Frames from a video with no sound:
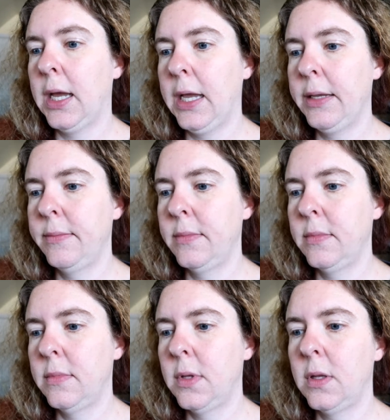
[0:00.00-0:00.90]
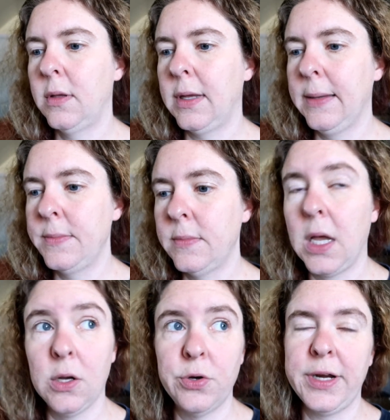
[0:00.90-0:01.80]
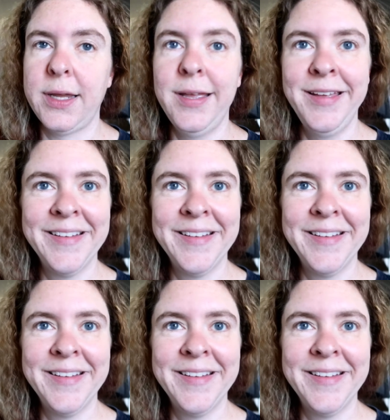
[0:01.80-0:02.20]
I'm, I'm hungry.